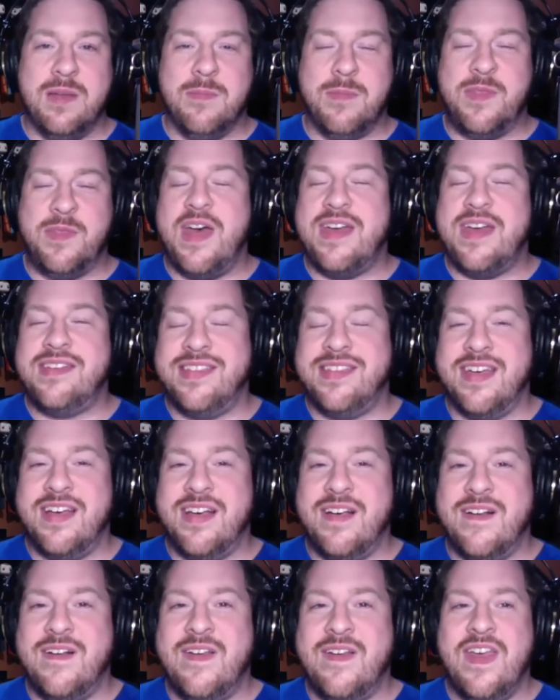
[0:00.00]

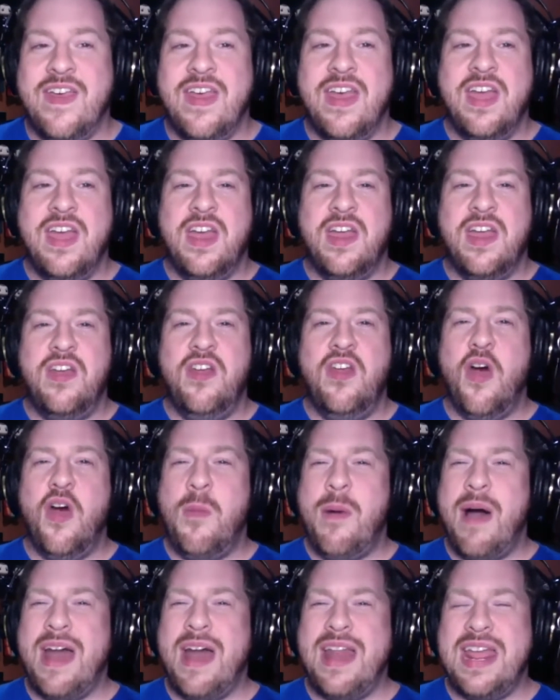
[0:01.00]
Bethesda,
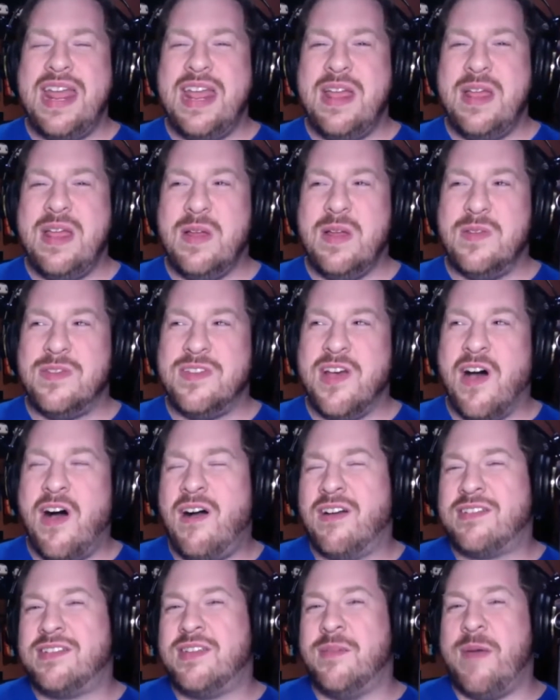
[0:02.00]
nobody
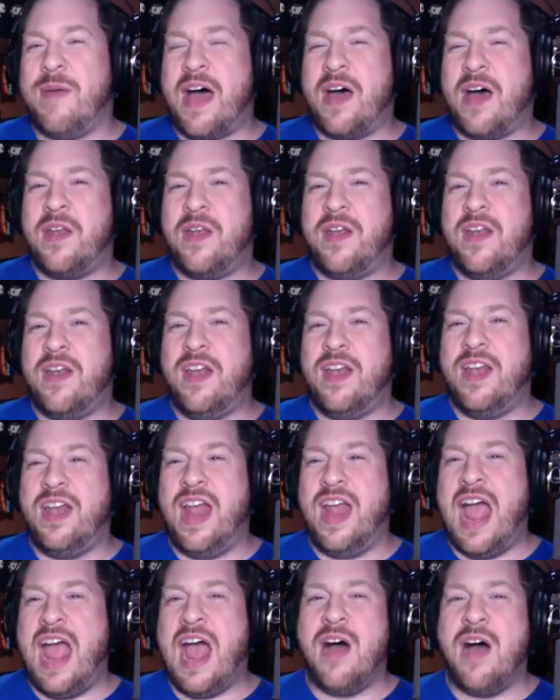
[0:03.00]
talks about
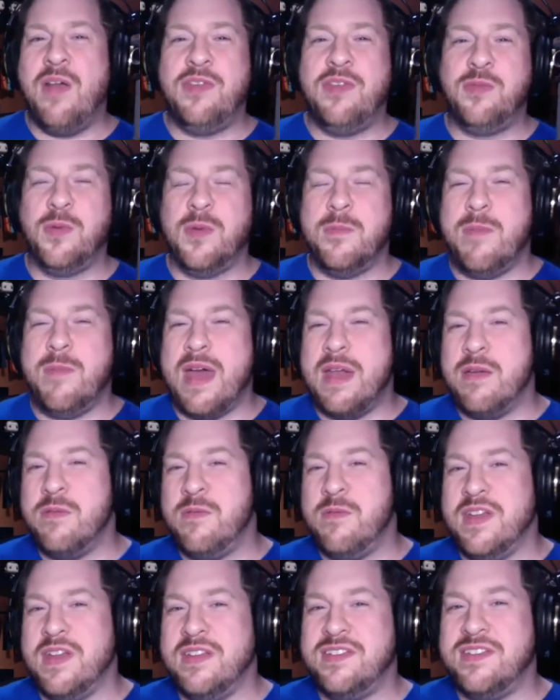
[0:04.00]
how this would
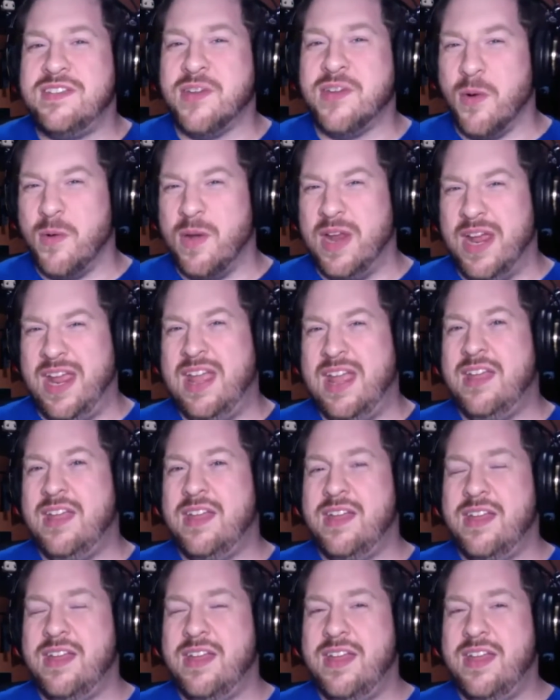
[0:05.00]
benefit Sony.
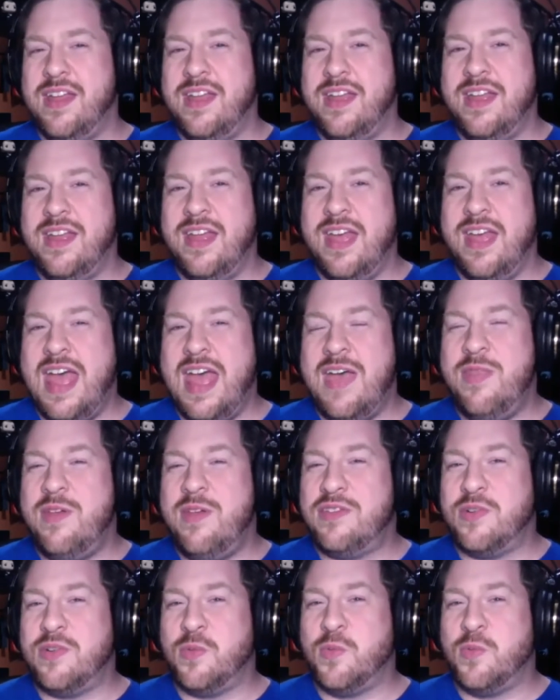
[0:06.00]
And
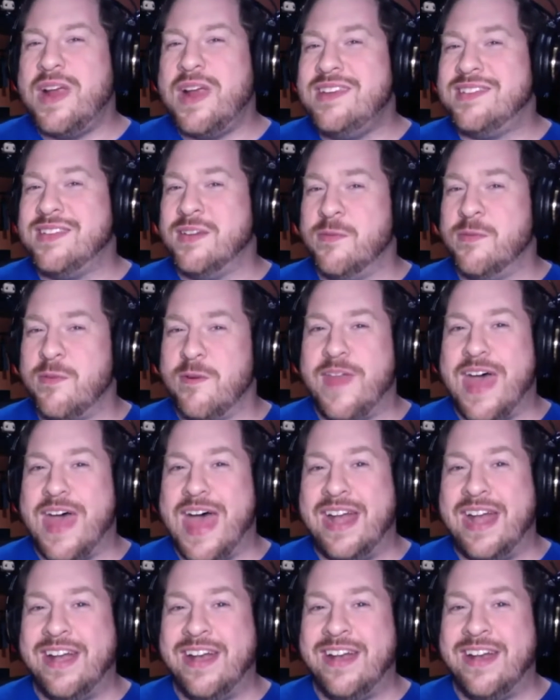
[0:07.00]
there's a reason for
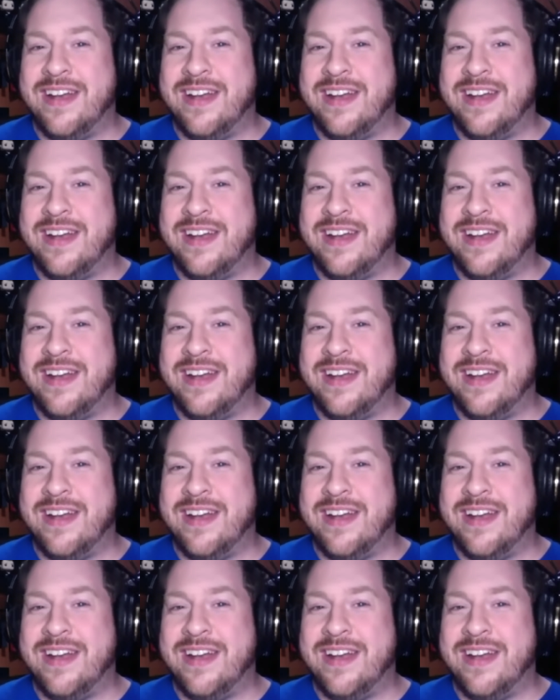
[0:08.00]
that.